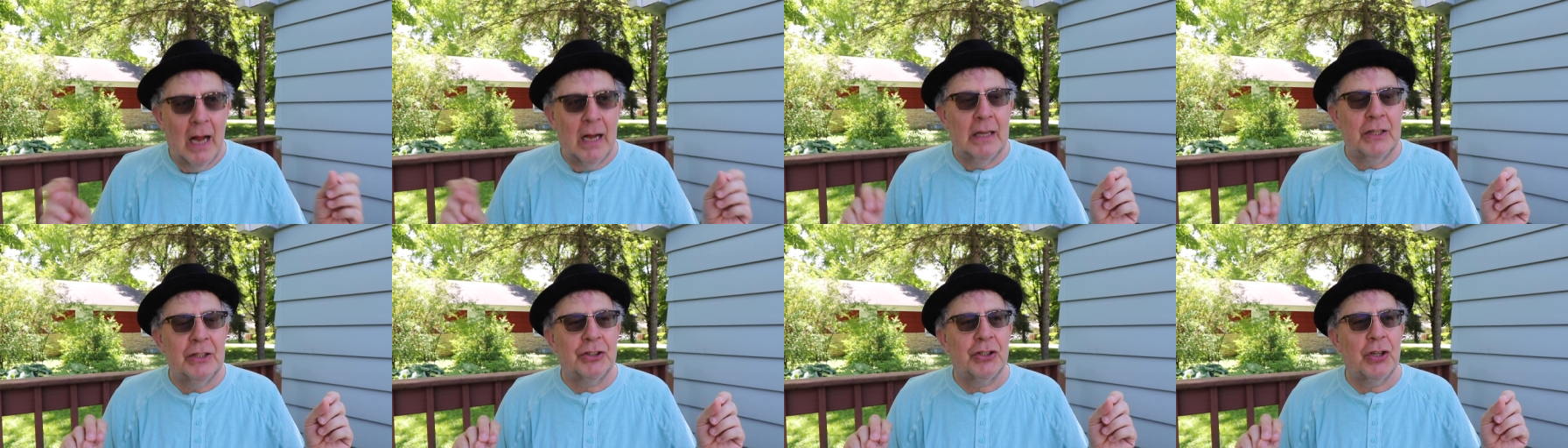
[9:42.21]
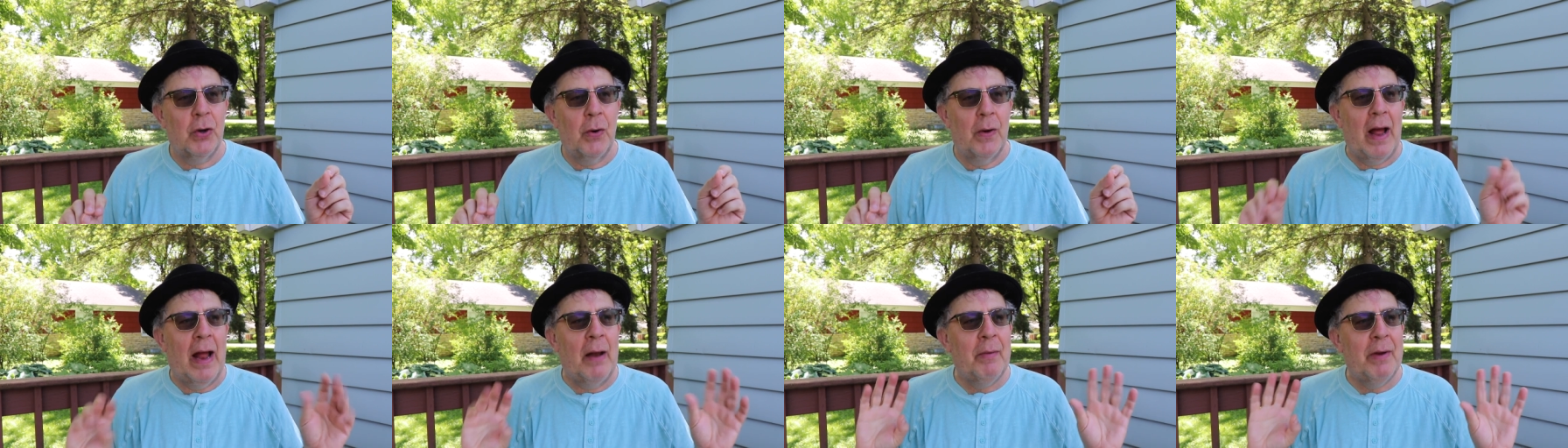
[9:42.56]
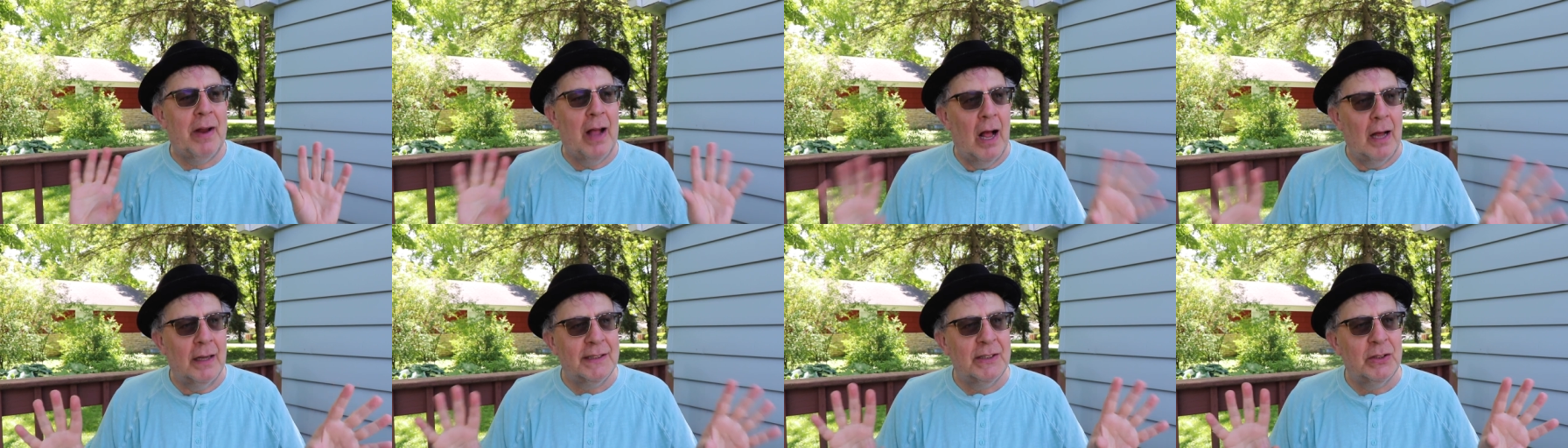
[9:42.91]
So, and we
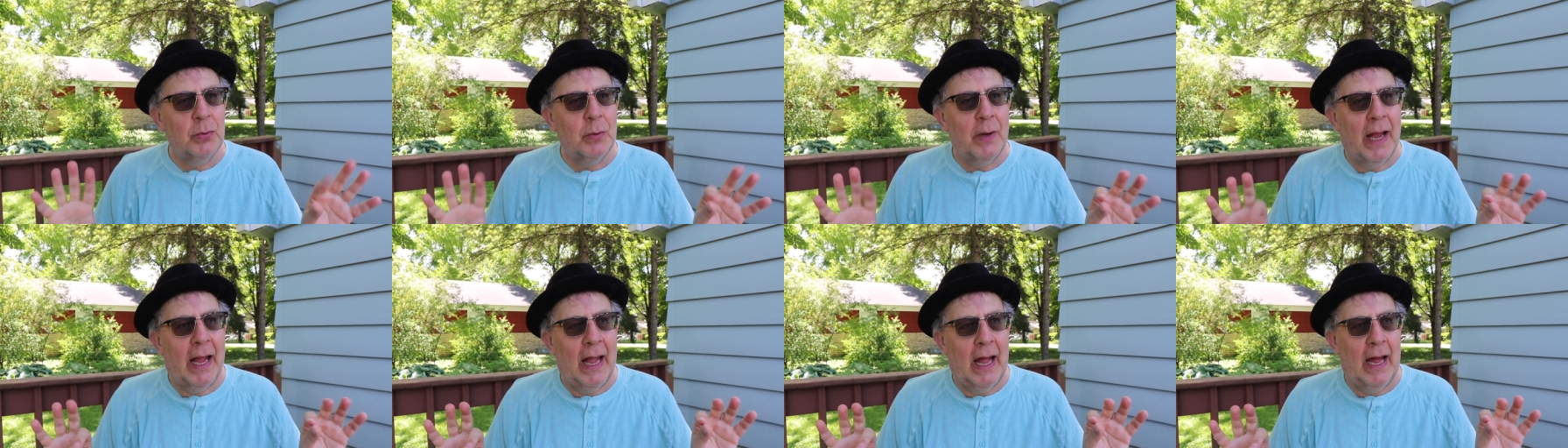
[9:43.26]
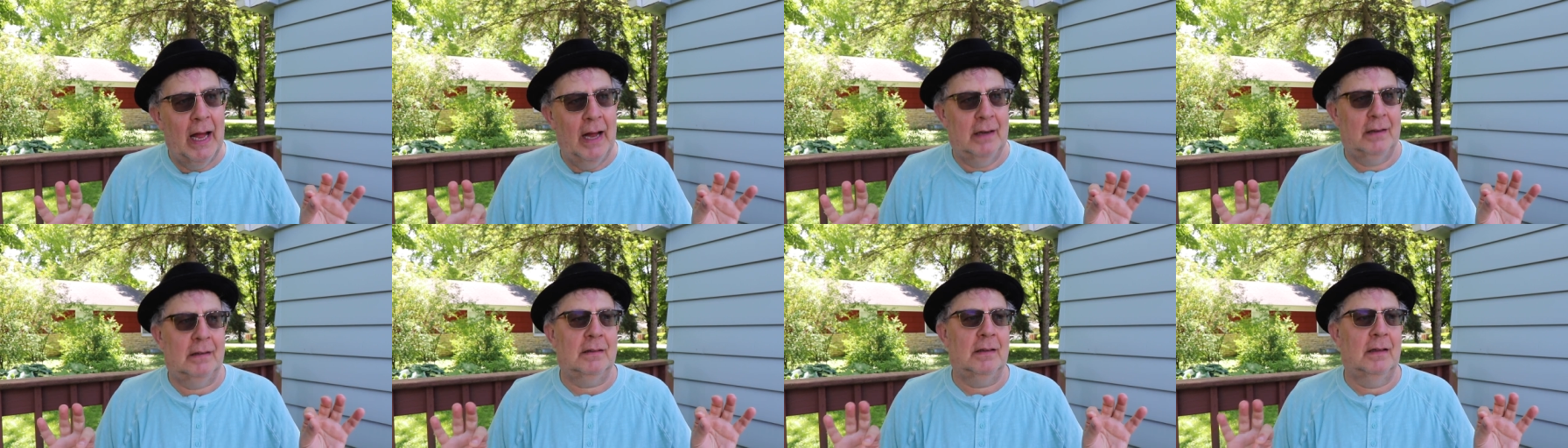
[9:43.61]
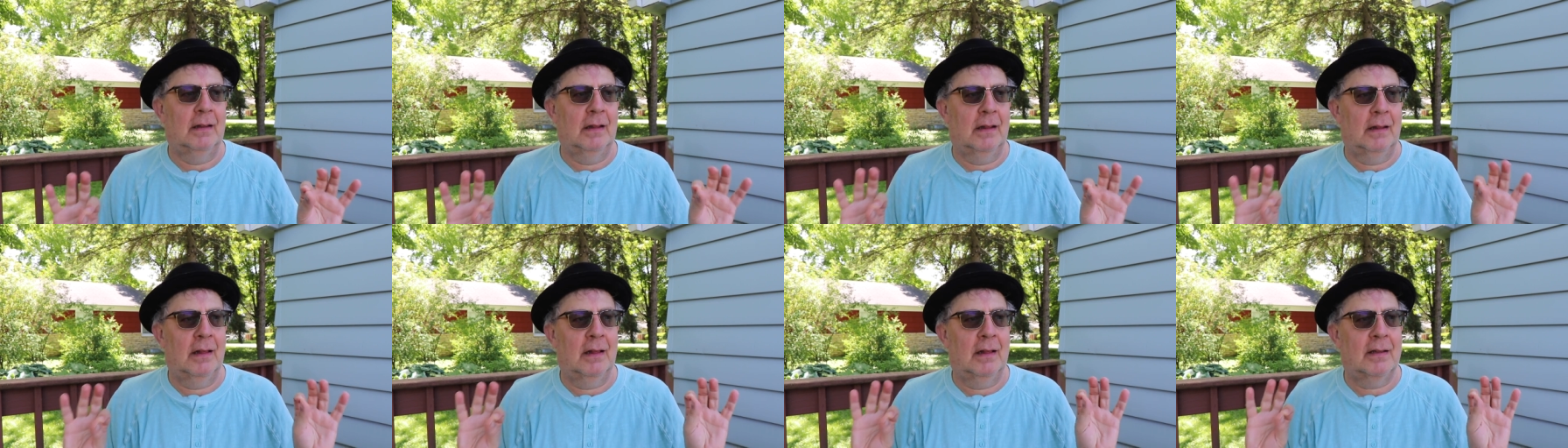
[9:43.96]
also get
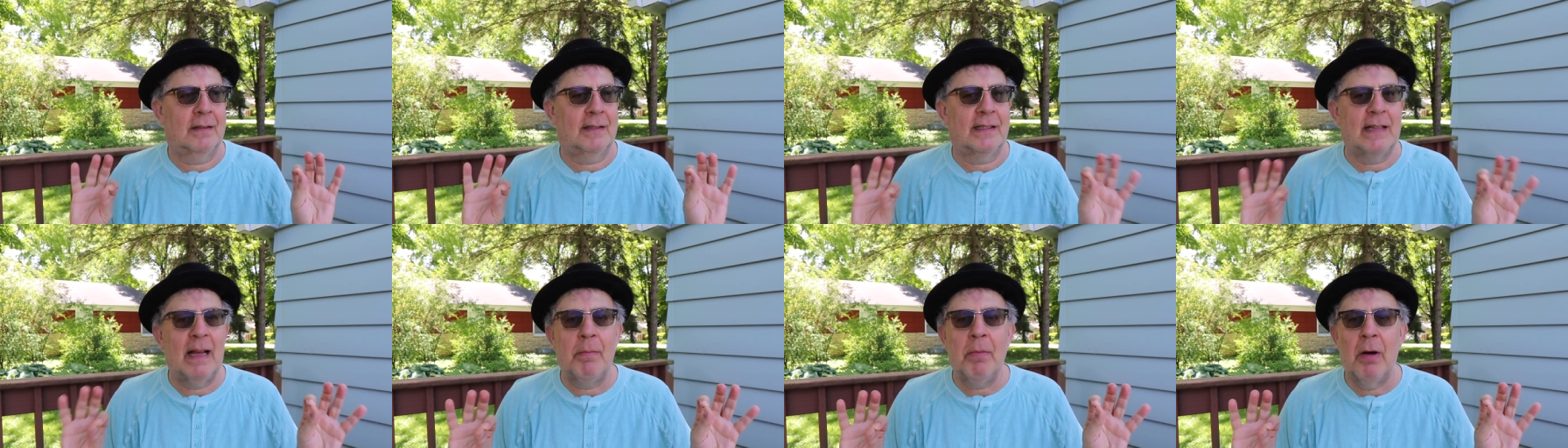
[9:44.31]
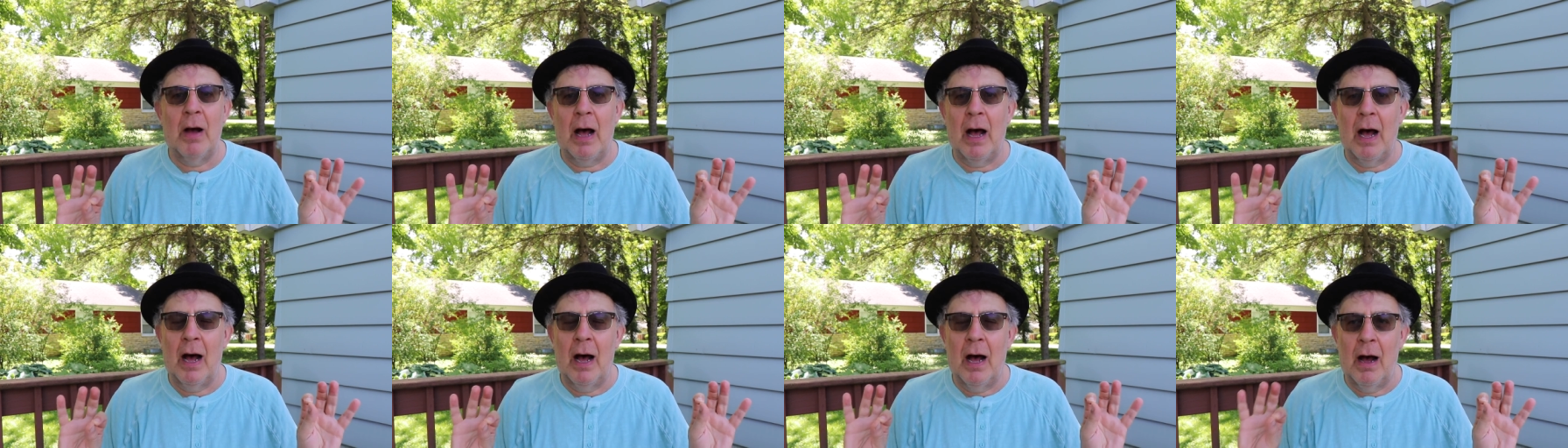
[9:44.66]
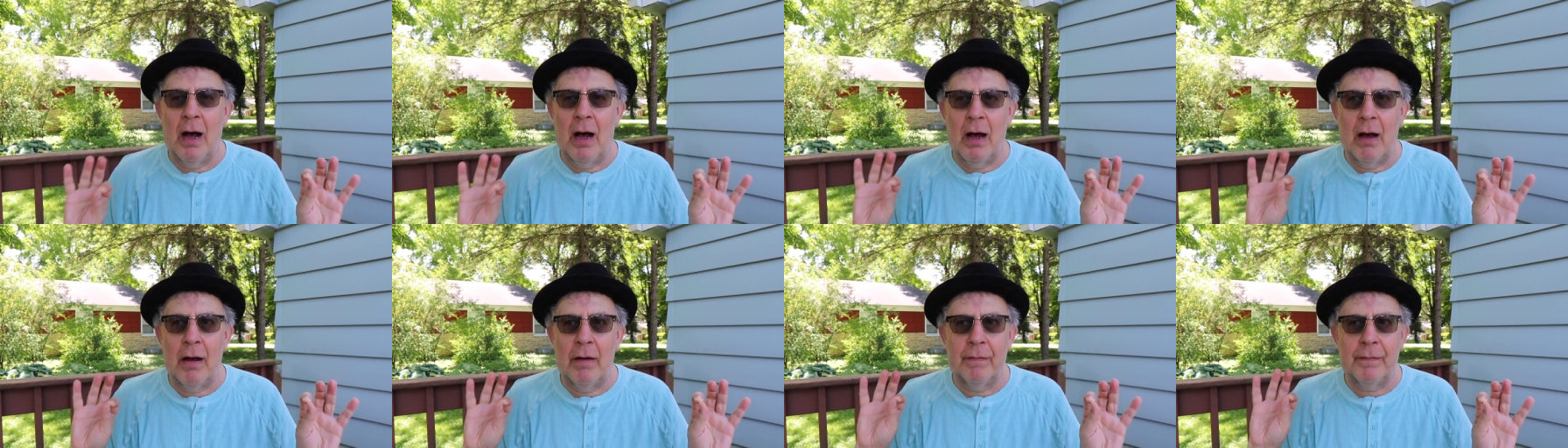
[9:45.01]
some
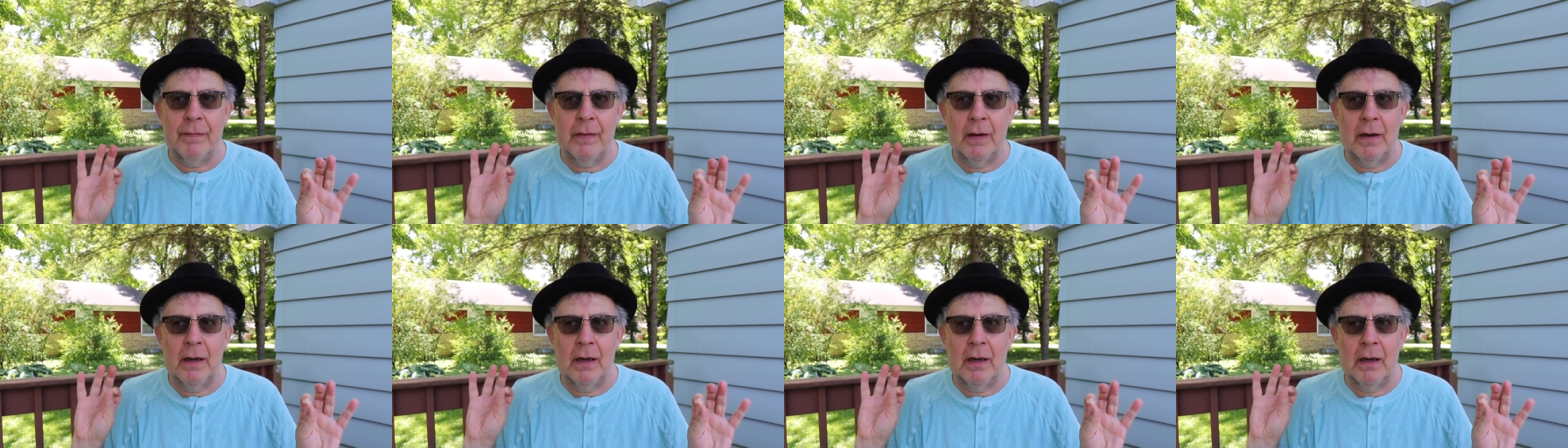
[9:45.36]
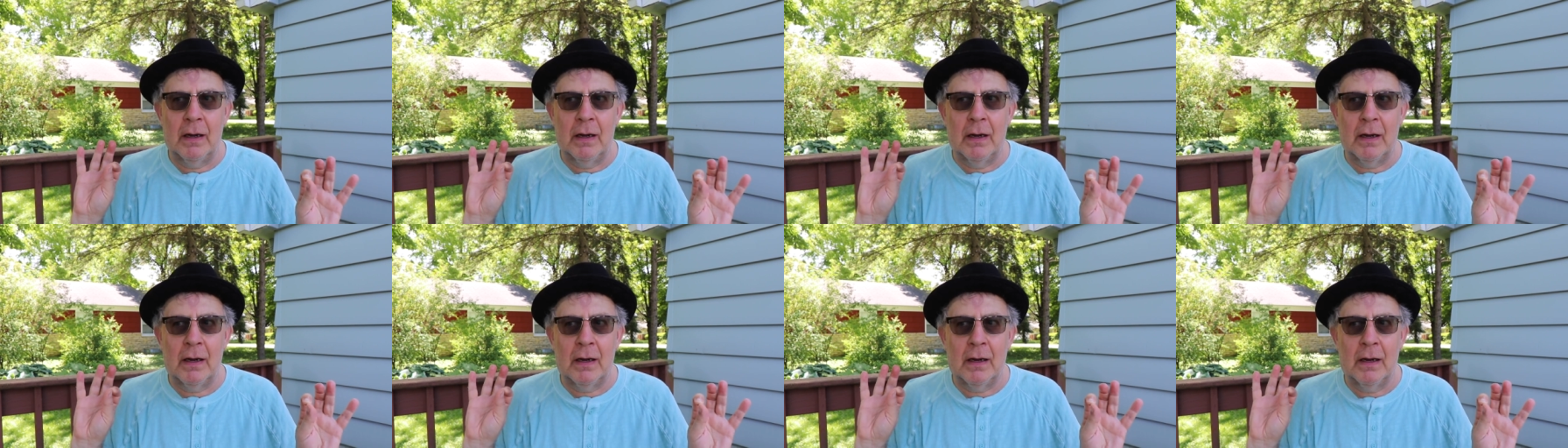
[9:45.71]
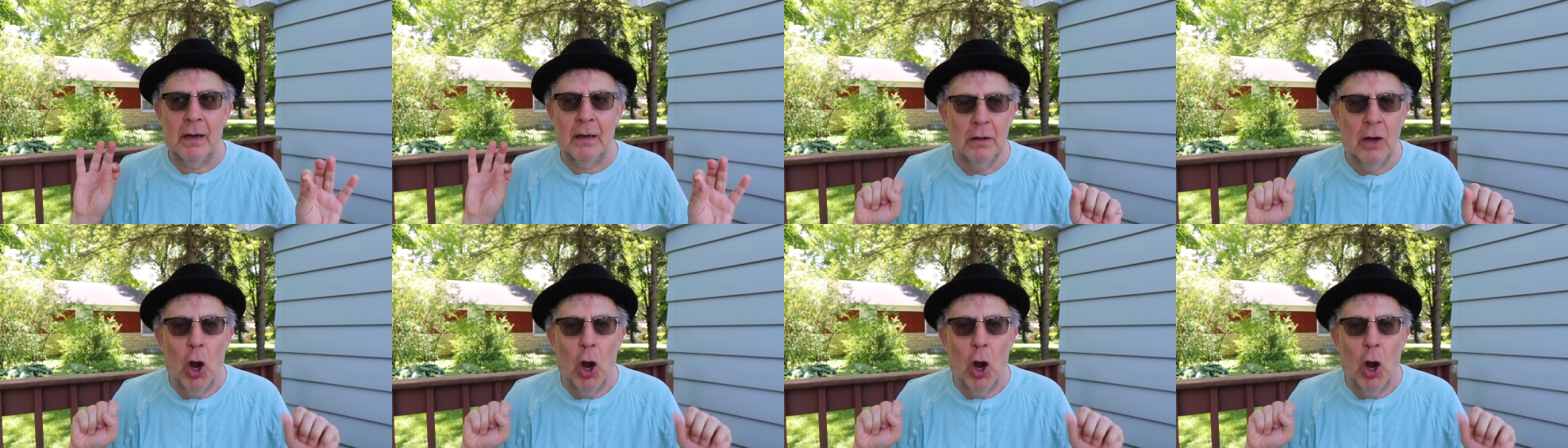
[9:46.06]
of